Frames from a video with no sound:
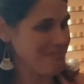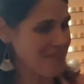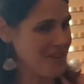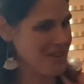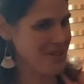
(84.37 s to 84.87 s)

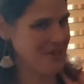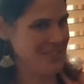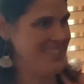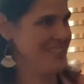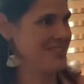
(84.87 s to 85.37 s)

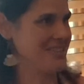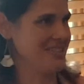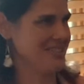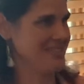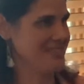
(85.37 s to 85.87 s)

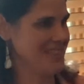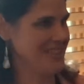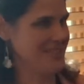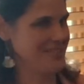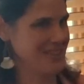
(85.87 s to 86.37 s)
initial,
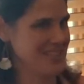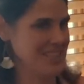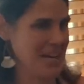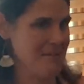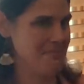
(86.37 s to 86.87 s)
first
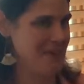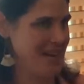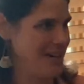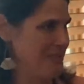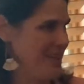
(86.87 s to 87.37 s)
time
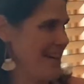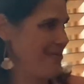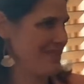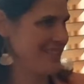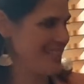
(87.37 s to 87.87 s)
airman, I
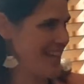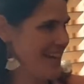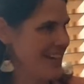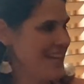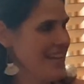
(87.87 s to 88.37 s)
would
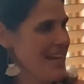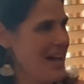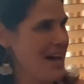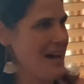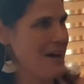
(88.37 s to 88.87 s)
say.
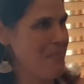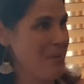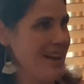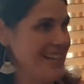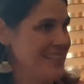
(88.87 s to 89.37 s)

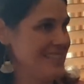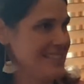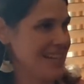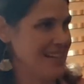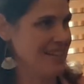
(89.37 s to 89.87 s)
But it's
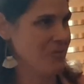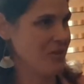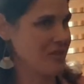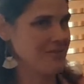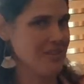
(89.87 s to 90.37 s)
done
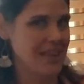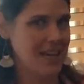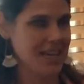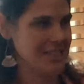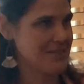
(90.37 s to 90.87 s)
wonderful
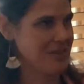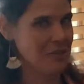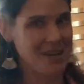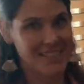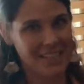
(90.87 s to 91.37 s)
things for
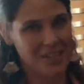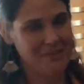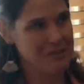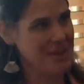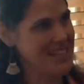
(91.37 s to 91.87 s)
myself
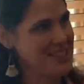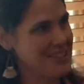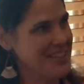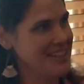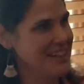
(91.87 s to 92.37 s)
and my
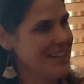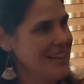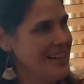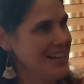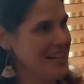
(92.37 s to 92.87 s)
career.
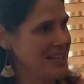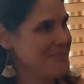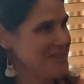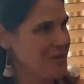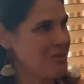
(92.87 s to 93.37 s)

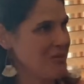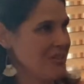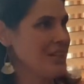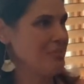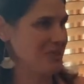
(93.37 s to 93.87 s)
So we're
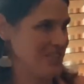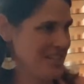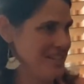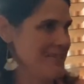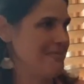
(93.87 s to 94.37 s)
really
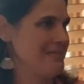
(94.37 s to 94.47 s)
appreciative.